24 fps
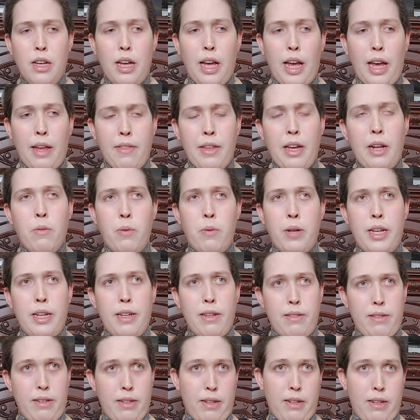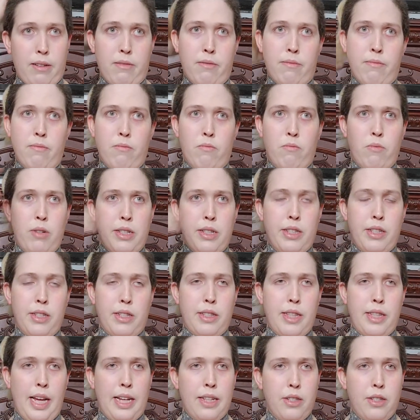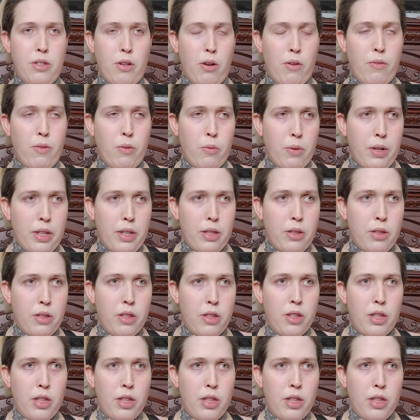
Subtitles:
And then once that's over with,